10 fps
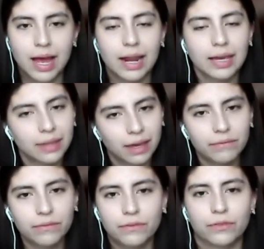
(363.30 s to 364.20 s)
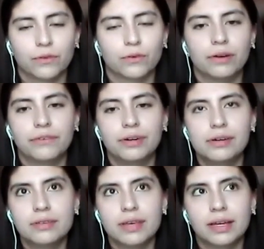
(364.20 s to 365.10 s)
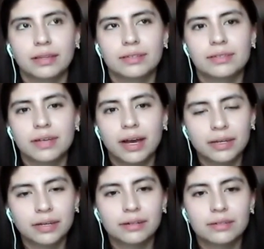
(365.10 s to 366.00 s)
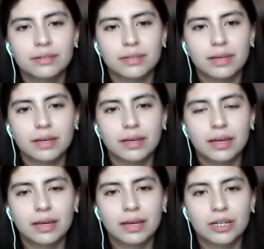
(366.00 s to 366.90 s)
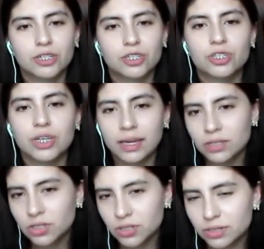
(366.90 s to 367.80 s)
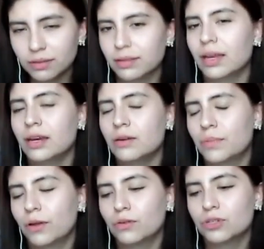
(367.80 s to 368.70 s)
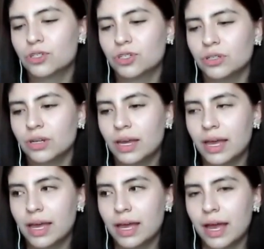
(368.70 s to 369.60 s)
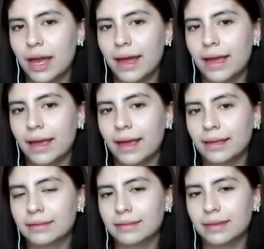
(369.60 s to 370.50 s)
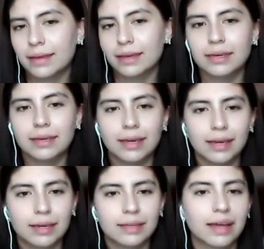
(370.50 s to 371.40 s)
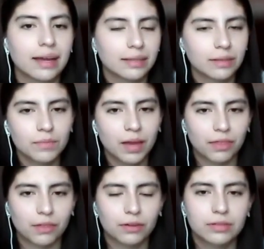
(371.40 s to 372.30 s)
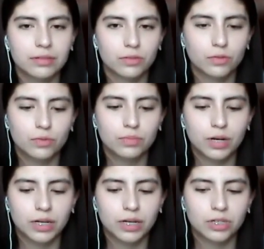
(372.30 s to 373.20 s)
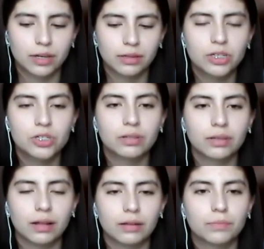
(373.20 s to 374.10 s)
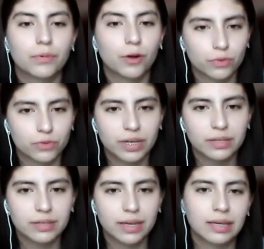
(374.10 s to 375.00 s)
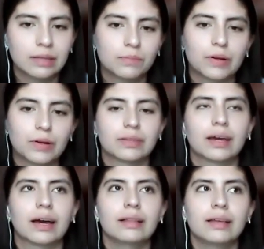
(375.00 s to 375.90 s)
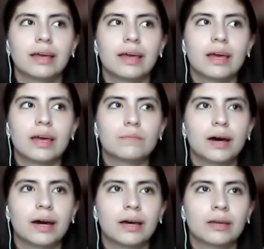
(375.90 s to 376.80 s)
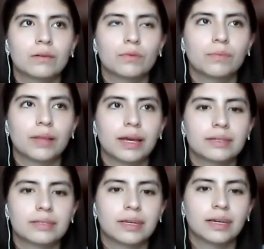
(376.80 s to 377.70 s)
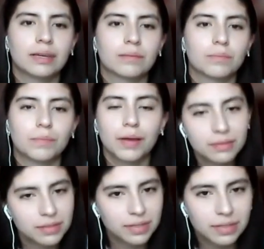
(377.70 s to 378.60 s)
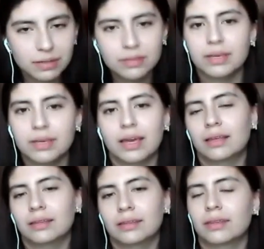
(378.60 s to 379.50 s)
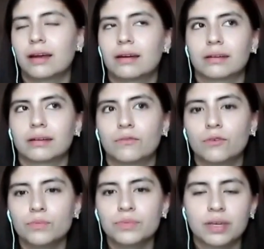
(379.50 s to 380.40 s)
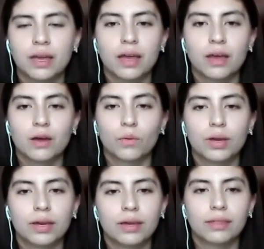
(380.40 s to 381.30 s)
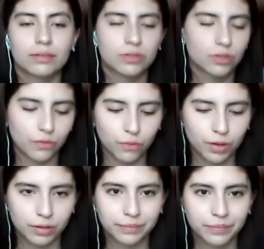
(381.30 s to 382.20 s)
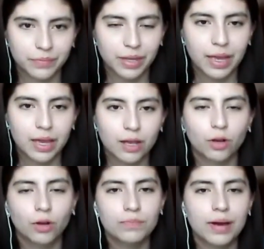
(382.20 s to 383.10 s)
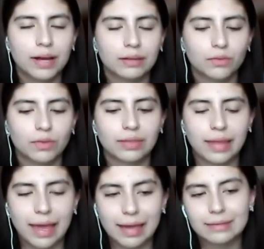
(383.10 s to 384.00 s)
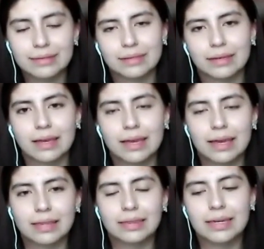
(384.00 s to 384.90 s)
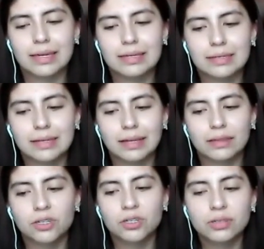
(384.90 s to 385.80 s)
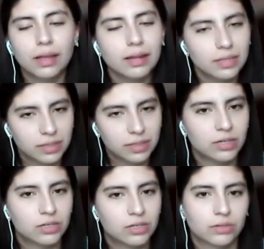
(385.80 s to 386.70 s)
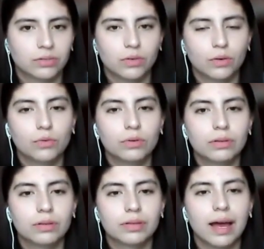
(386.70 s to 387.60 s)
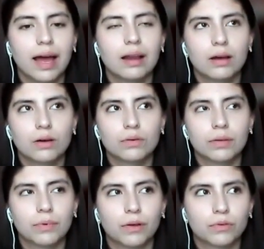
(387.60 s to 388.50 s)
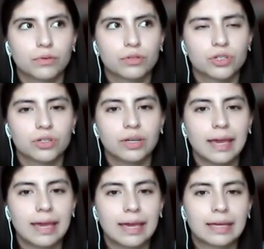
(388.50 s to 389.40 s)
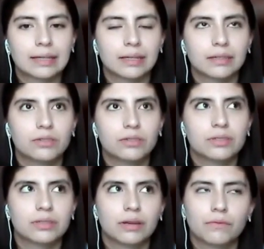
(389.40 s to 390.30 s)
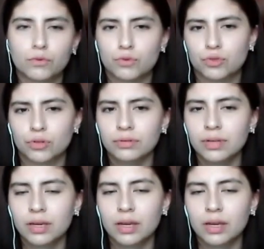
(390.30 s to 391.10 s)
By them, photographers and designers change their production and editing methods to match digital process and practical by replacing pencils and dark rooms with software. Going back to the text, this digitalization would allow the production and distribution